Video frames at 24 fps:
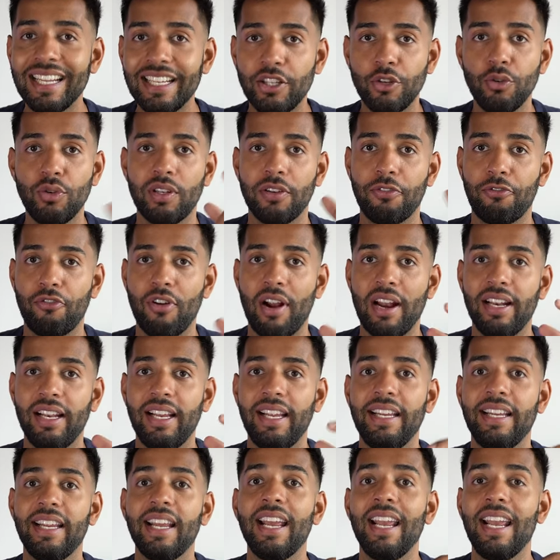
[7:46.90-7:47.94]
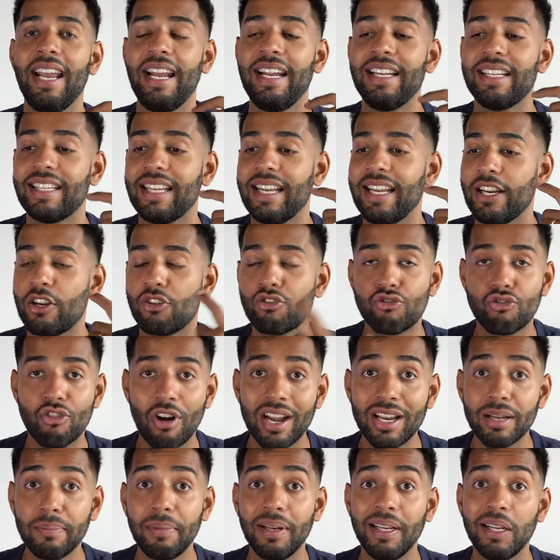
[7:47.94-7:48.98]
user-friendly. It's
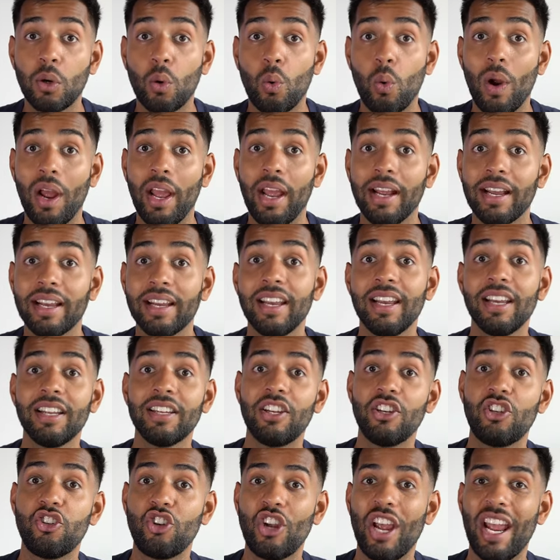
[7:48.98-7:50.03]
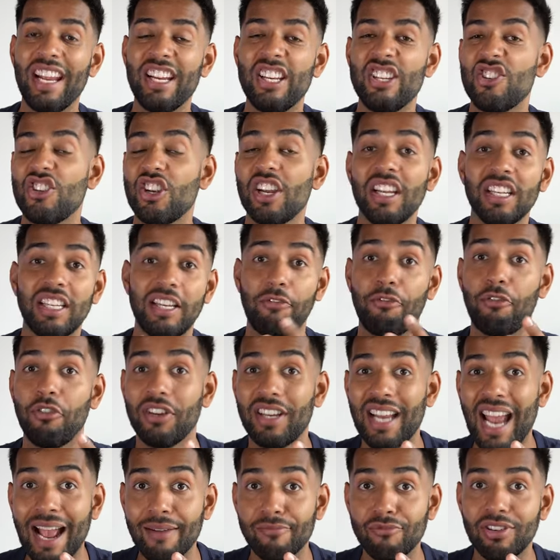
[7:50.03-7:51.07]
incredibly quick to change different
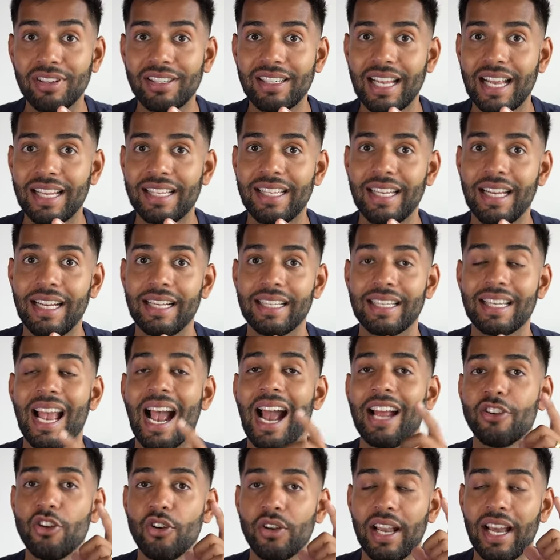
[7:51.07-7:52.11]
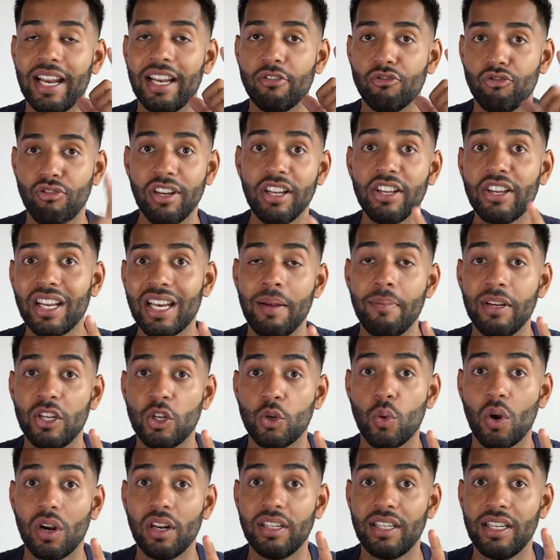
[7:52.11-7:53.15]
camera settings and you're getting really good image
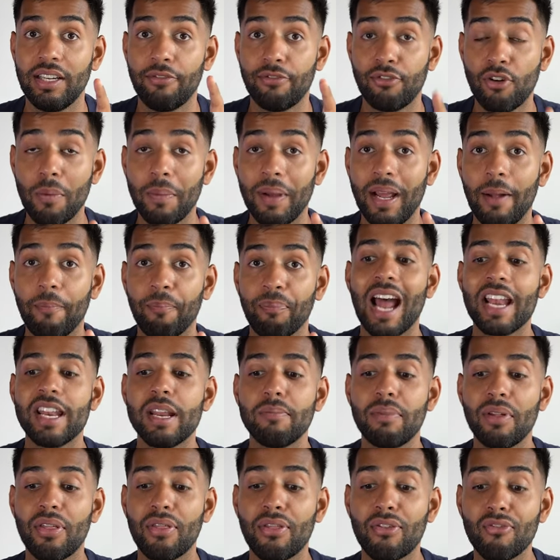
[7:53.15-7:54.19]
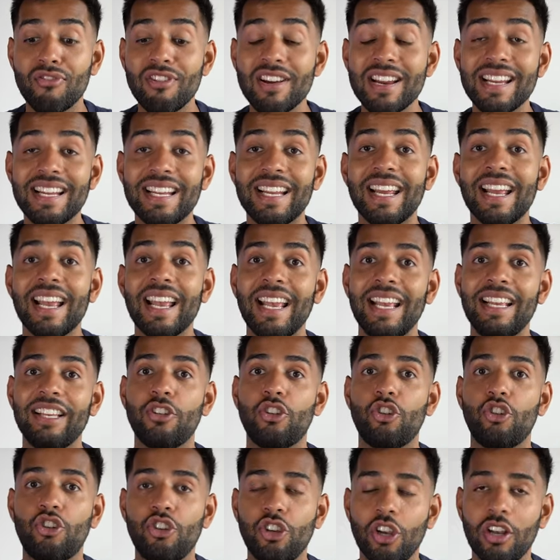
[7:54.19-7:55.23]
quality from it. And number 3
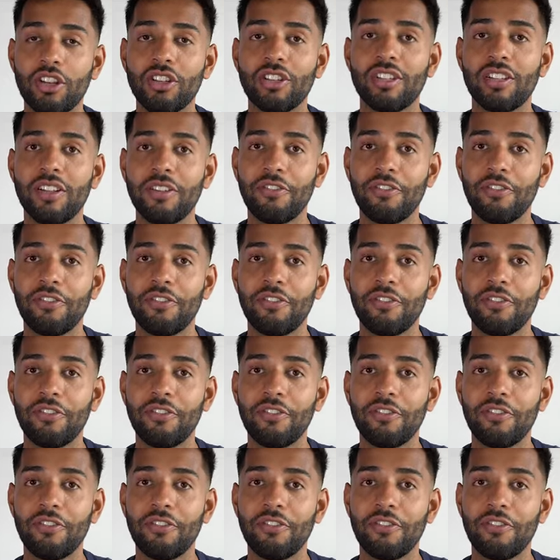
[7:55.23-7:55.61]
is just the